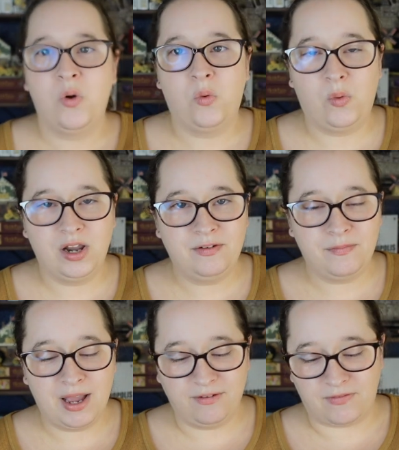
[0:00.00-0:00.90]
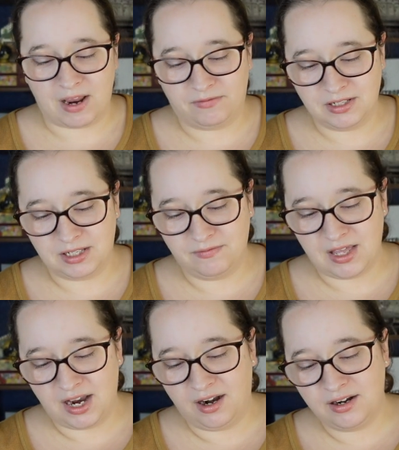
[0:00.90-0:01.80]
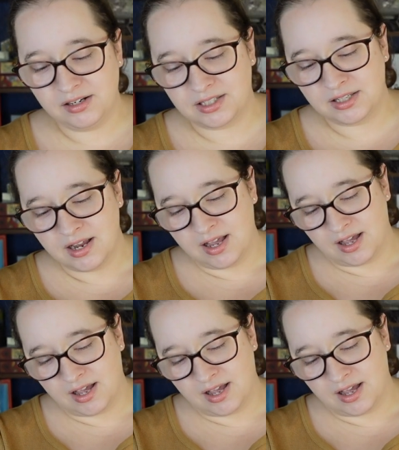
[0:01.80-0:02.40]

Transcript: one of my favorites of theirs.